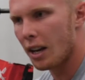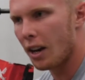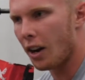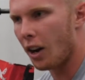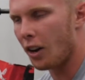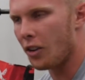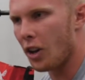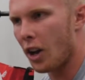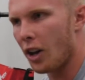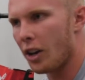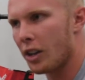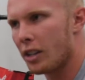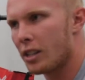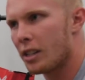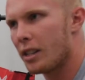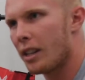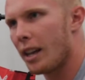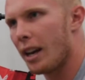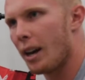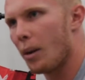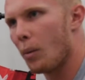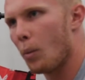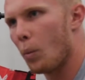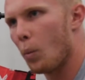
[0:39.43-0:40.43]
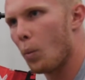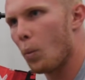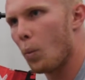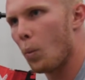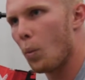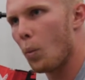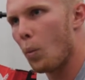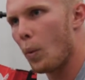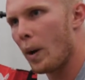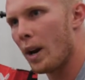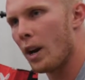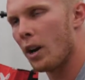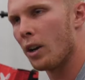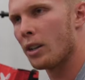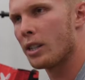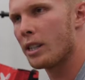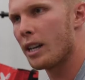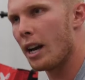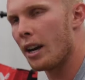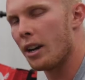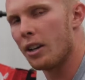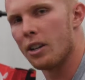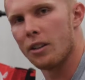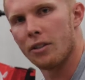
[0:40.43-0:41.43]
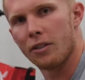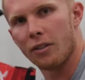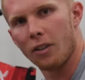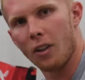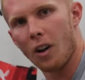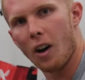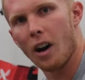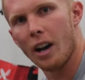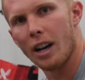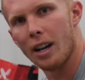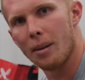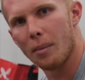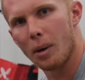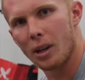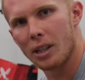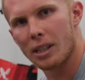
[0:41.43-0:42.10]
I noticed that when I started to fly them,